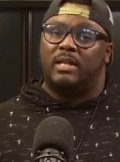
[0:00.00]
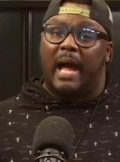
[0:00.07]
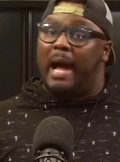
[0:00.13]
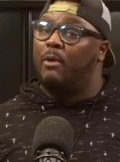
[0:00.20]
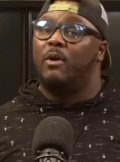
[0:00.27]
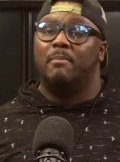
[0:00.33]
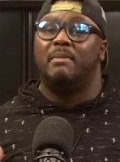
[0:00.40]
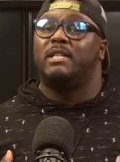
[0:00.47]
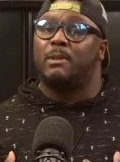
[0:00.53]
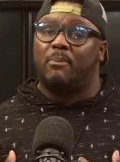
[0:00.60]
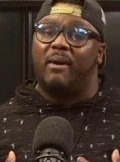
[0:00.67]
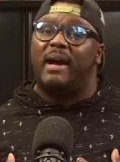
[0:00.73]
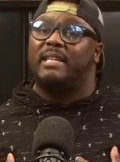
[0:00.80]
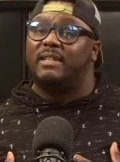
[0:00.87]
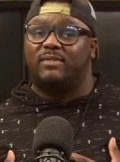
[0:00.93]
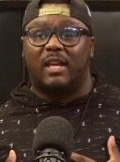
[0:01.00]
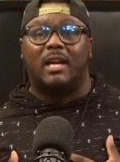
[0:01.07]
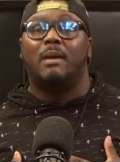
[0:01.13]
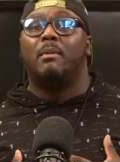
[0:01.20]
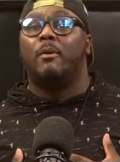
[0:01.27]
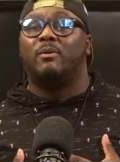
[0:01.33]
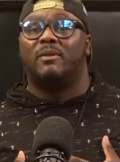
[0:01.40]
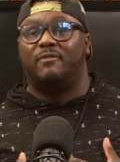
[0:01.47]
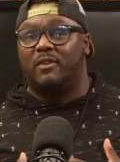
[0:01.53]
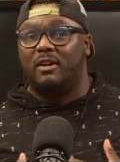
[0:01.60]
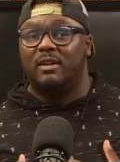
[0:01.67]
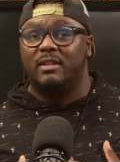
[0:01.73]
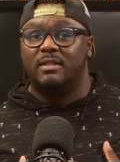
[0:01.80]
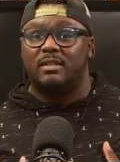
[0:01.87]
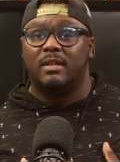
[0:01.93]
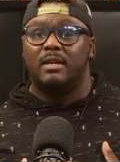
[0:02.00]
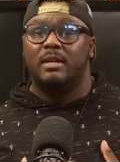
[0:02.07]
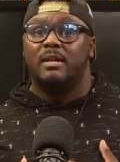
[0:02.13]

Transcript: I wouldn't be surprised if they come up with the funds.